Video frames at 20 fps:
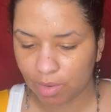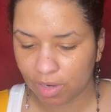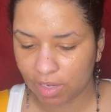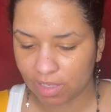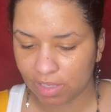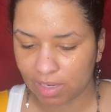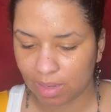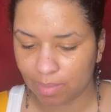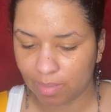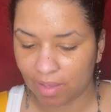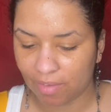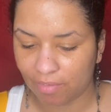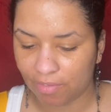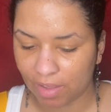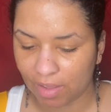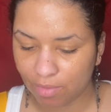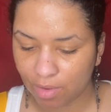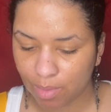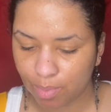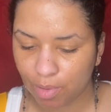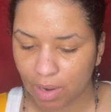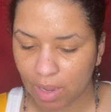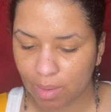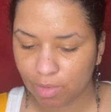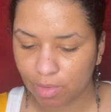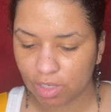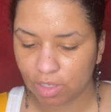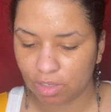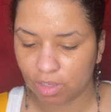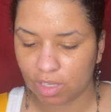It's not my favorite
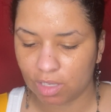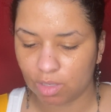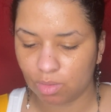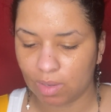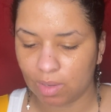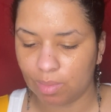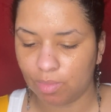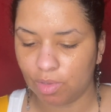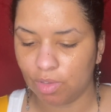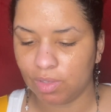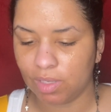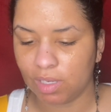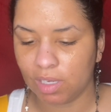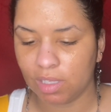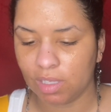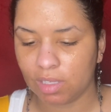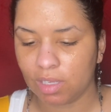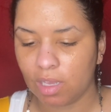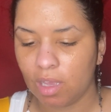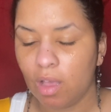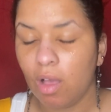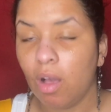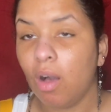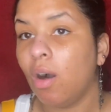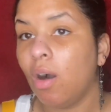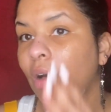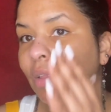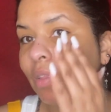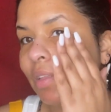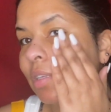primer. So that's why I'm using it
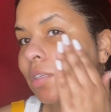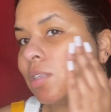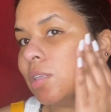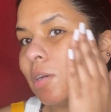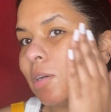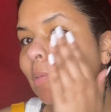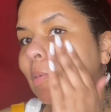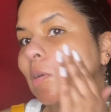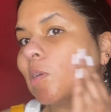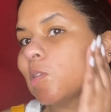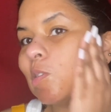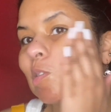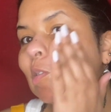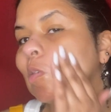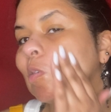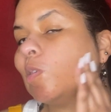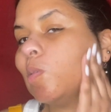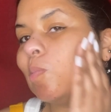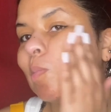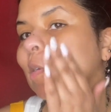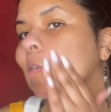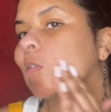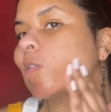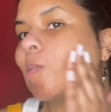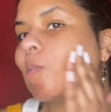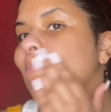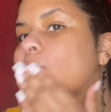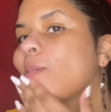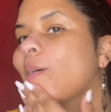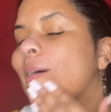on this look. I still need my
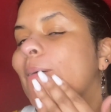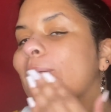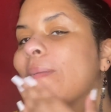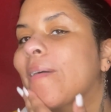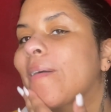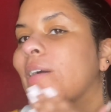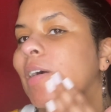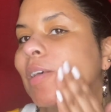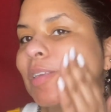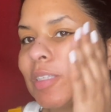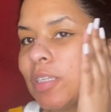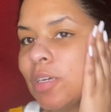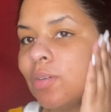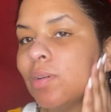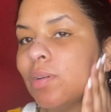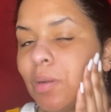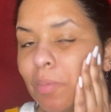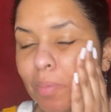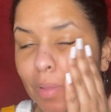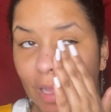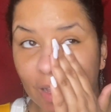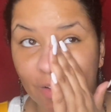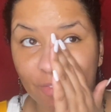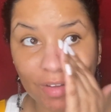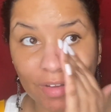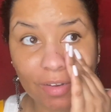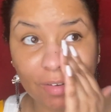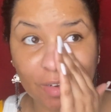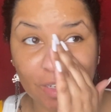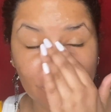skin primer. Like, I still wouldn't apply
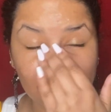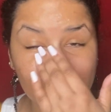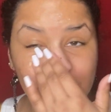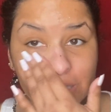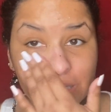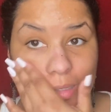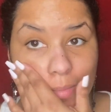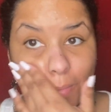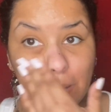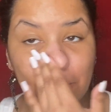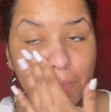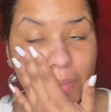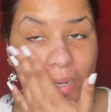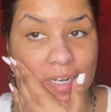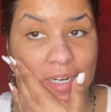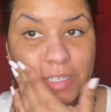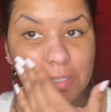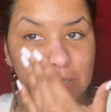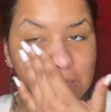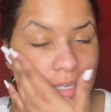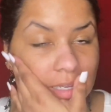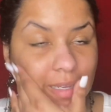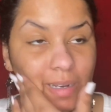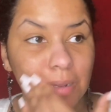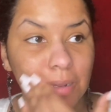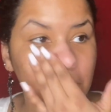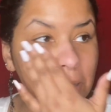foundation to my bare skin.